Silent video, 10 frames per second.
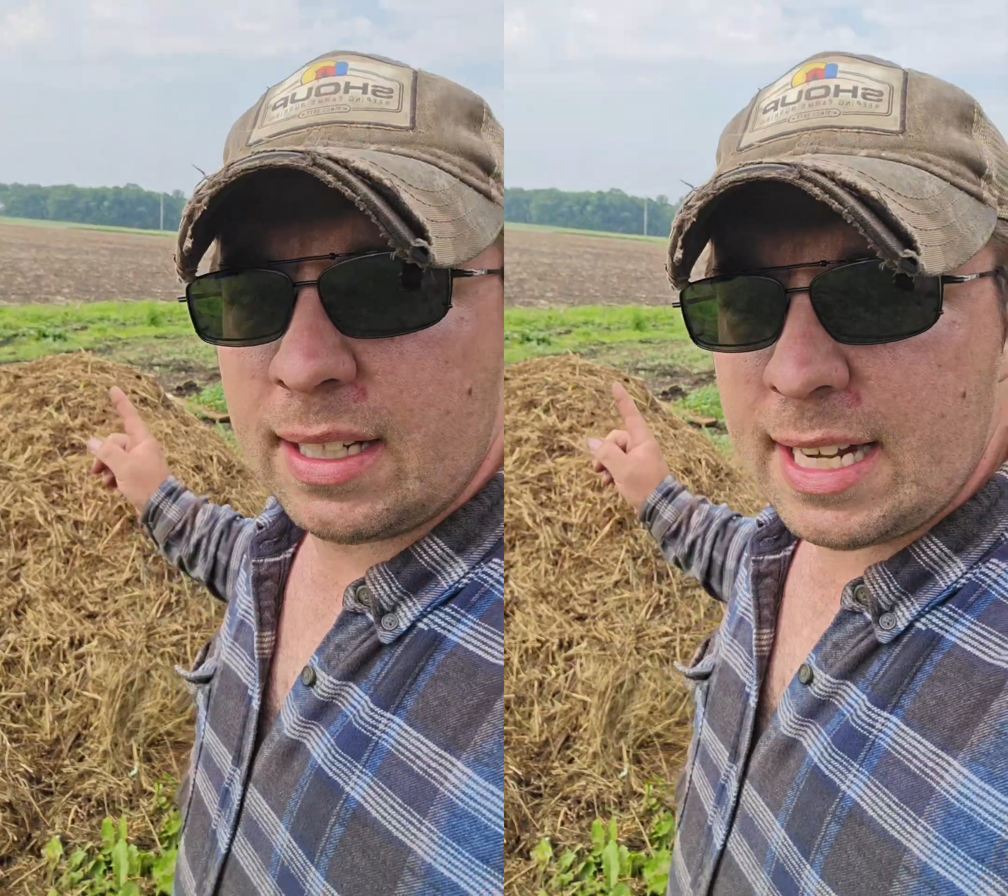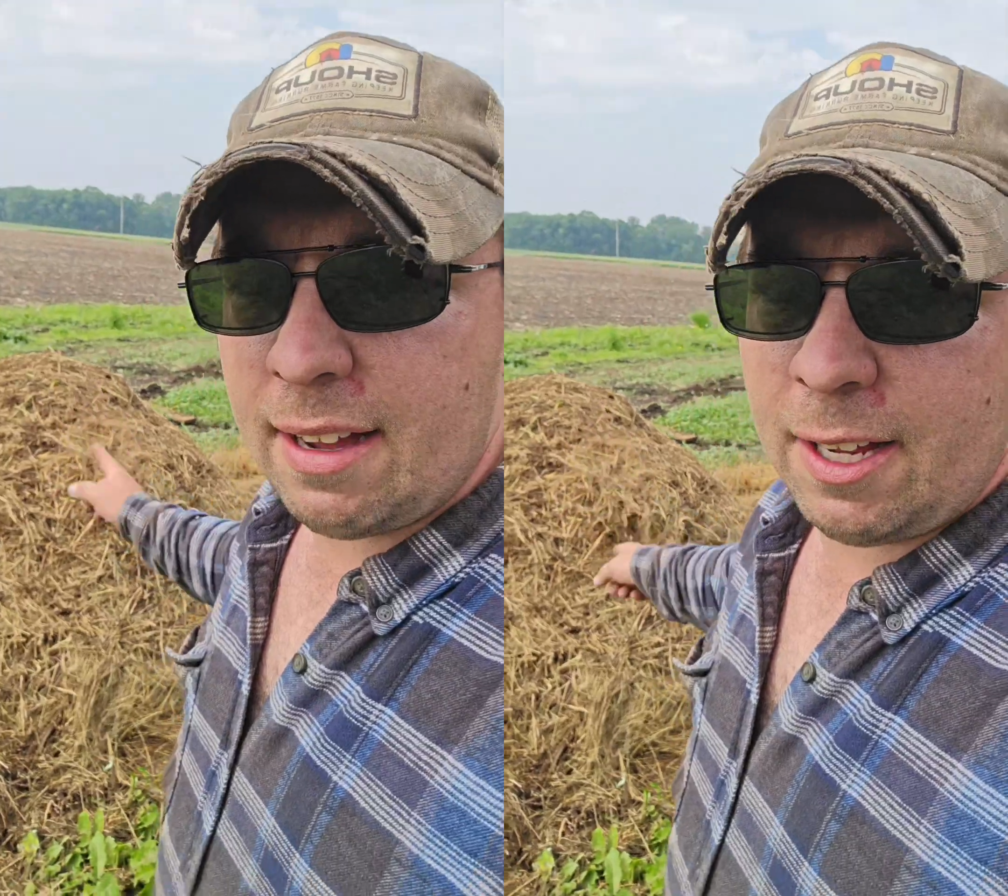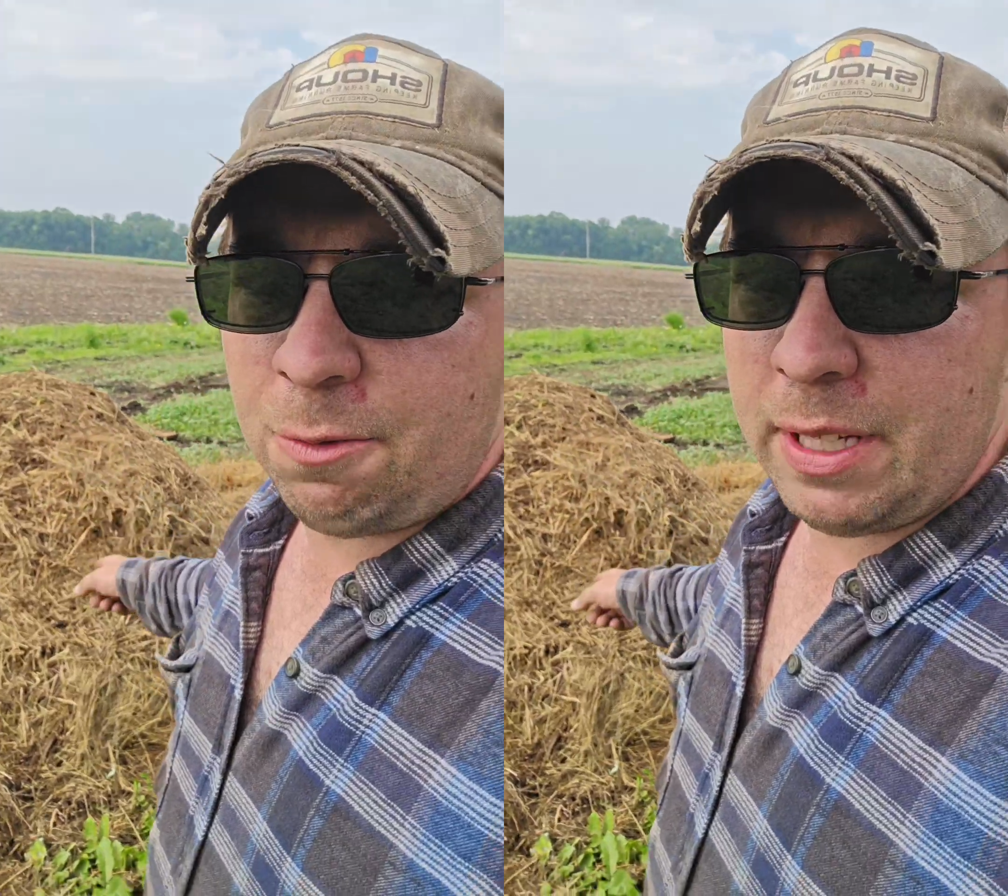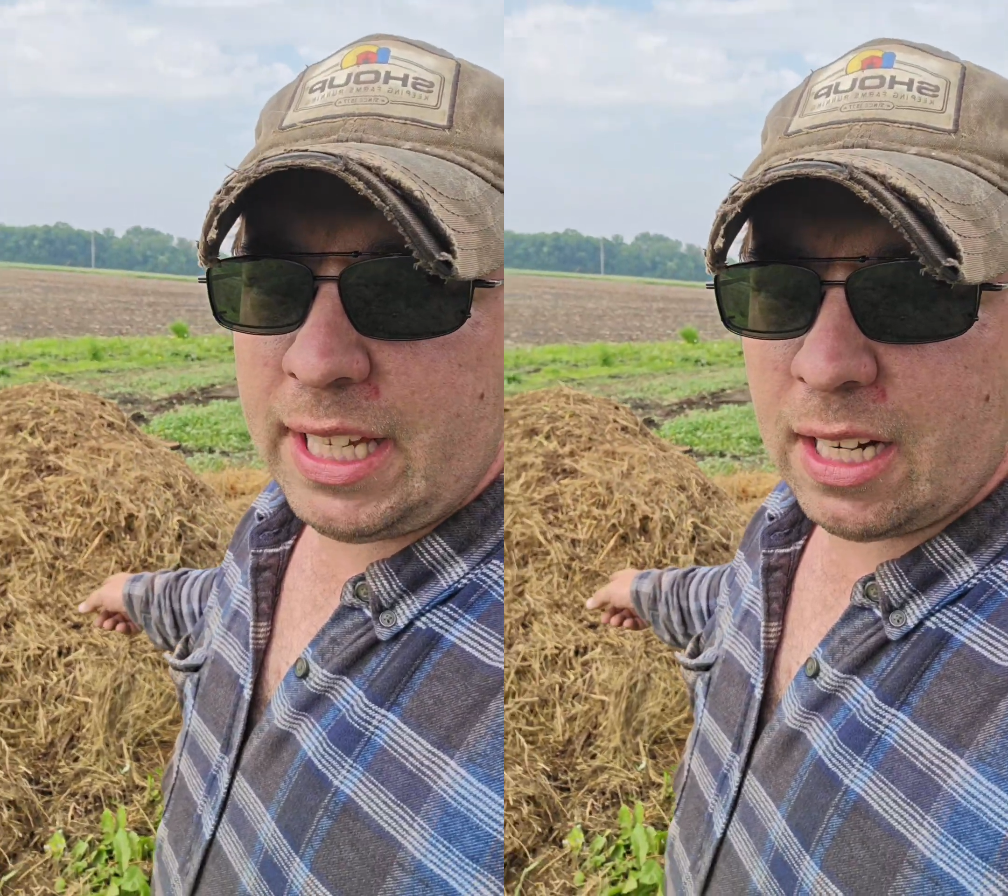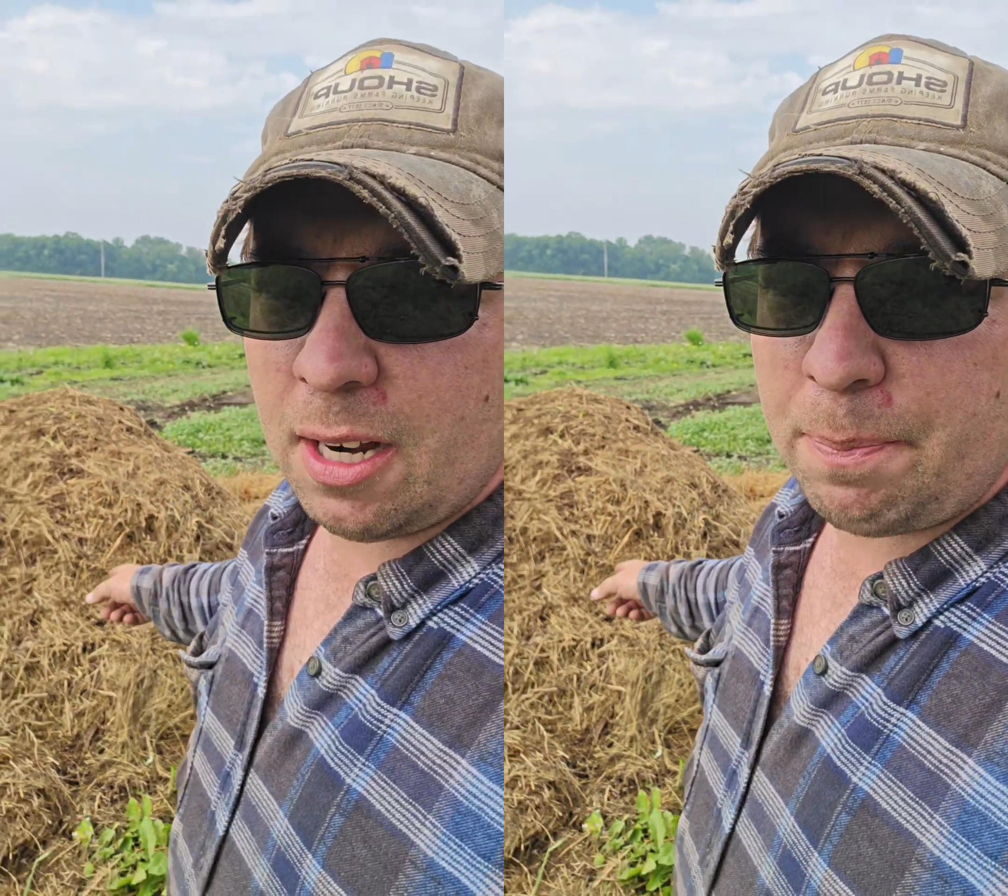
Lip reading: Now, if we get our